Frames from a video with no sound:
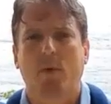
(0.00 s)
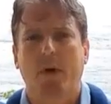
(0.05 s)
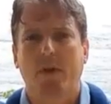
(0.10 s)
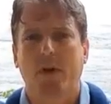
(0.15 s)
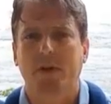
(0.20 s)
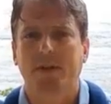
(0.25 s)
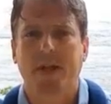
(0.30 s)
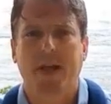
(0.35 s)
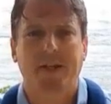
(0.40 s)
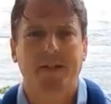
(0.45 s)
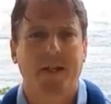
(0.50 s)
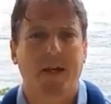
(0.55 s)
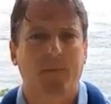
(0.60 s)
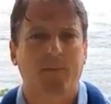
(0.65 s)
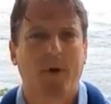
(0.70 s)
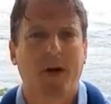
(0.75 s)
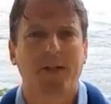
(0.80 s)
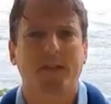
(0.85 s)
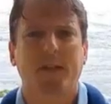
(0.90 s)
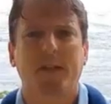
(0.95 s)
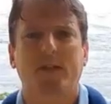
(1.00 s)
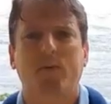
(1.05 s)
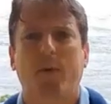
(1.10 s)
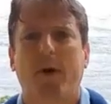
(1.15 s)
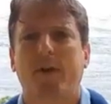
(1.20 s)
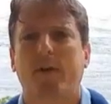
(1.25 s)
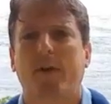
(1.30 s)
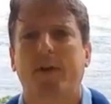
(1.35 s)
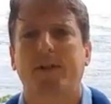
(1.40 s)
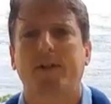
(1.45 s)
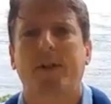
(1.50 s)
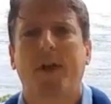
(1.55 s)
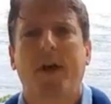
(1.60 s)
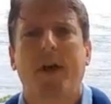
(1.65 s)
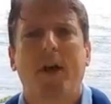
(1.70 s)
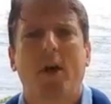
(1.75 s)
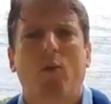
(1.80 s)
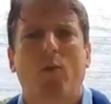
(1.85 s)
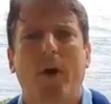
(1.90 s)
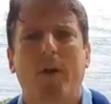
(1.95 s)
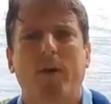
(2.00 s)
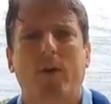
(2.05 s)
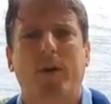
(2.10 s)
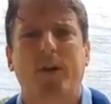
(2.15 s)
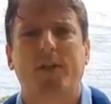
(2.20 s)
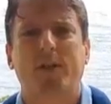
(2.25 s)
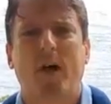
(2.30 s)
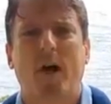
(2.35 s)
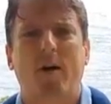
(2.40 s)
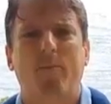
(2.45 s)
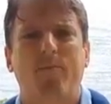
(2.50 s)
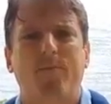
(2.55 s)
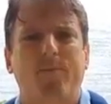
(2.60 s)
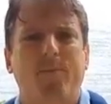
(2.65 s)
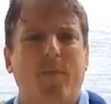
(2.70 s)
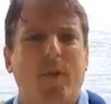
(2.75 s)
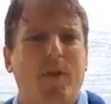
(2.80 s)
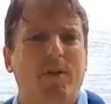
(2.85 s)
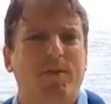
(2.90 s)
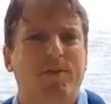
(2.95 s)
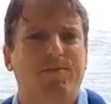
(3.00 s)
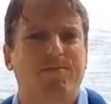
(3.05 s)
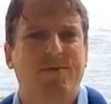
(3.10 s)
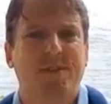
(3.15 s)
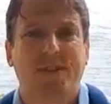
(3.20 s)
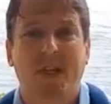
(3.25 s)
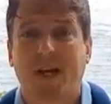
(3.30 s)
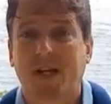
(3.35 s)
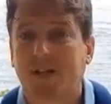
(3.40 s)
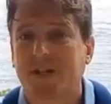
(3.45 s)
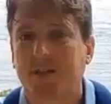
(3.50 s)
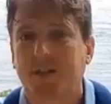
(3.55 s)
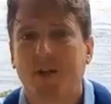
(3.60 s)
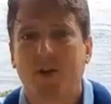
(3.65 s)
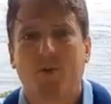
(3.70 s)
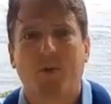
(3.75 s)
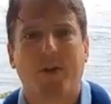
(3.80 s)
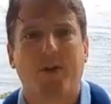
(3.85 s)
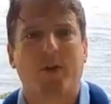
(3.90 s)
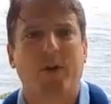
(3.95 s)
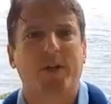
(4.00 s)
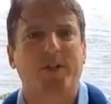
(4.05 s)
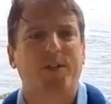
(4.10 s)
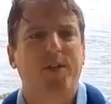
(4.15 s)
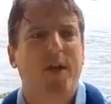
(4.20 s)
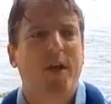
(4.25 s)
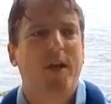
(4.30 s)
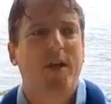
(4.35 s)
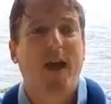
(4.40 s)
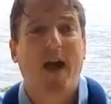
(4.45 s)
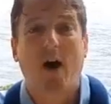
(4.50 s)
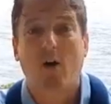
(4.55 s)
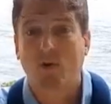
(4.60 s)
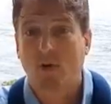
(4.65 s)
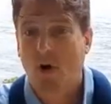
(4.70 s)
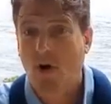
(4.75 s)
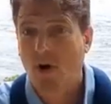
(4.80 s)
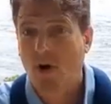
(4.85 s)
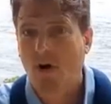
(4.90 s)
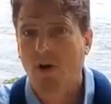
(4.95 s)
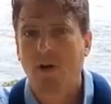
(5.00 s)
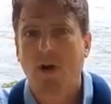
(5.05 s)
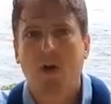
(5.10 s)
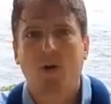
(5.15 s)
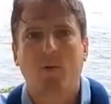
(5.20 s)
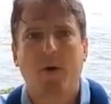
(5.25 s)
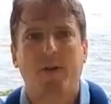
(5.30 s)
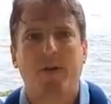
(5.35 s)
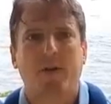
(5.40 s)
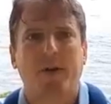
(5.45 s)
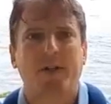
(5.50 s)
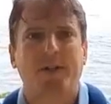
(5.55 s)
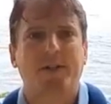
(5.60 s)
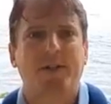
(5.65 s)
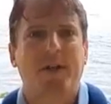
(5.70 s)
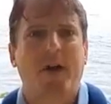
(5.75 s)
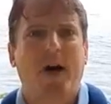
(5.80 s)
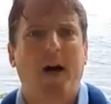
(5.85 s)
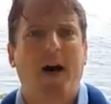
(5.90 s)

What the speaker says: Whether it's antidepressants, whether it's sex, whether it's alcohol, whether it's